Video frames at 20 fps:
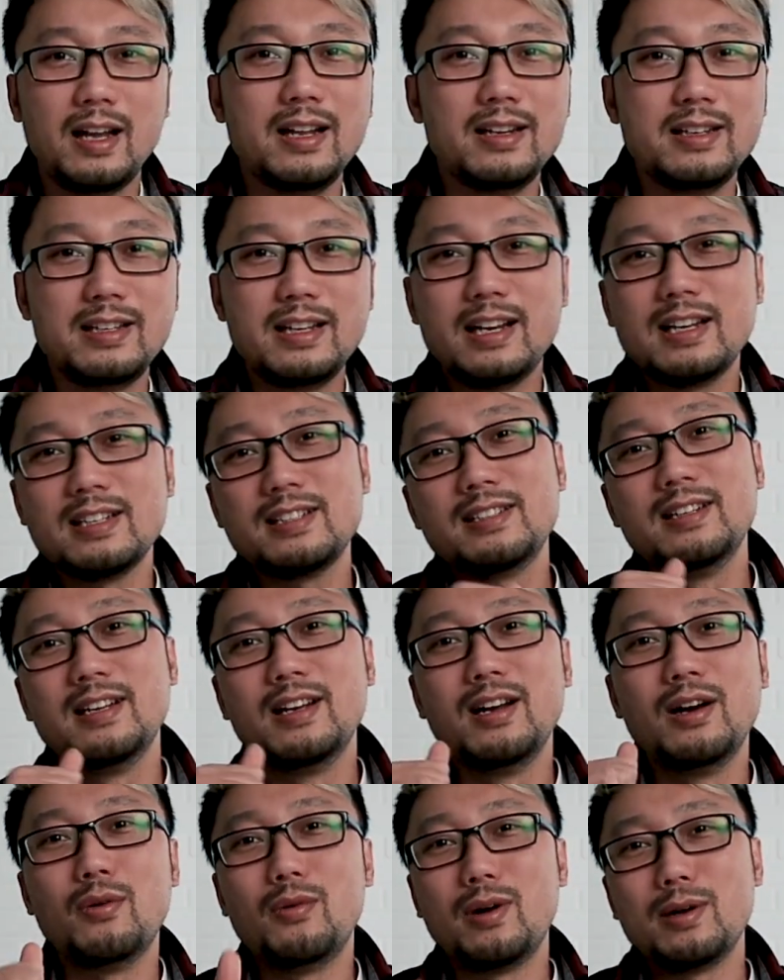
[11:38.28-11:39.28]
And yes,
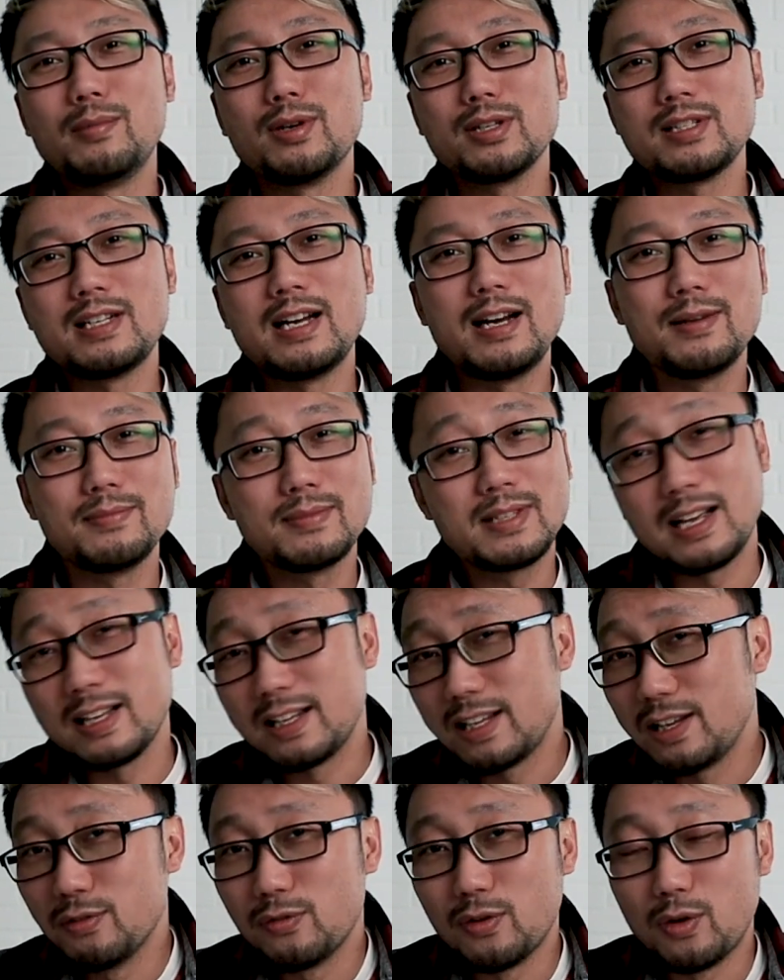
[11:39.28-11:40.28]
one more time,
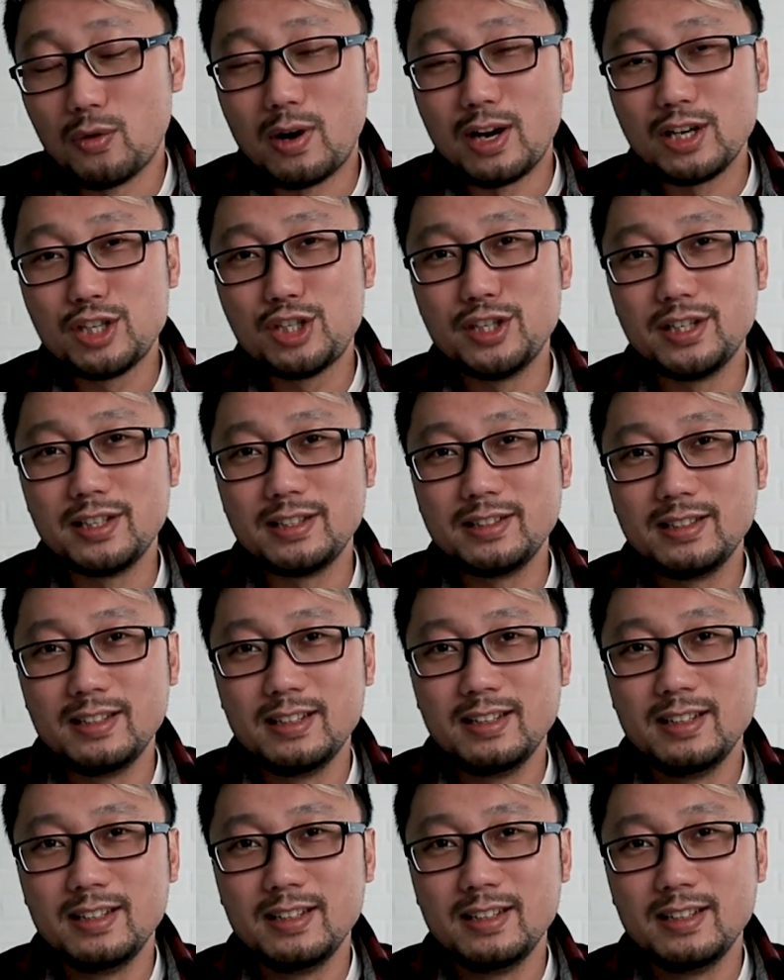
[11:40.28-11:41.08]
thank you for watching,